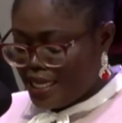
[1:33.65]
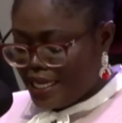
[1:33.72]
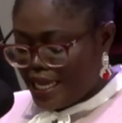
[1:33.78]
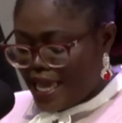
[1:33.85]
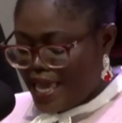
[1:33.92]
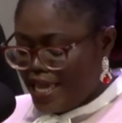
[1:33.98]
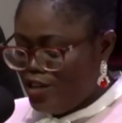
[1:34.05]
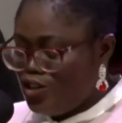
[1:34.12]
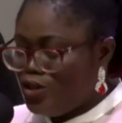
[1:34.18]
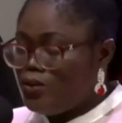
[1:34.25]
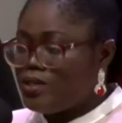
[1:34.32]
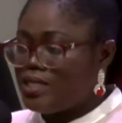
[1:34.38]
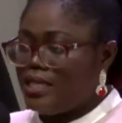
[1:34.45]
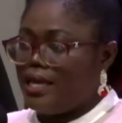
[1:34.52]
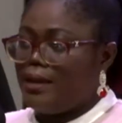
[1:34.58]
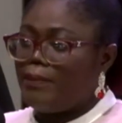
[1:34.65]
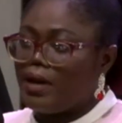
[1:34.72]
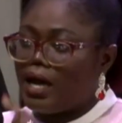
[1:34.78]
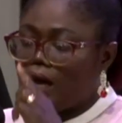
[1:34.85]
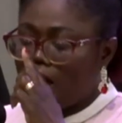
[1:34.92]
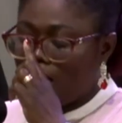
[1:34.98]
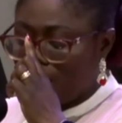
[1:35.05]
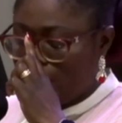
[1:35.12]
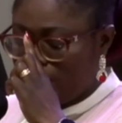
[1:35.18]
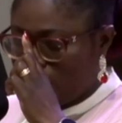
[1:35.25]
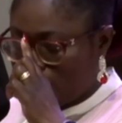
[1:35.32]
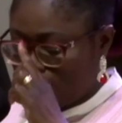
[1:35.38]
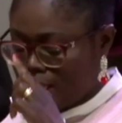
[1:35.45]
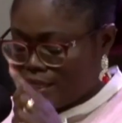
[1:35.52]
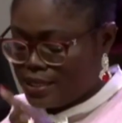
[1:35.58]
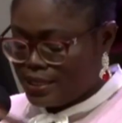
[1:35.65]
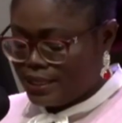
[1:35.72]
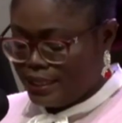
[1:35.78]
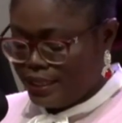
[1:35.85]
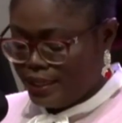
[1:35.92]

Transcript: and use their power unjustly.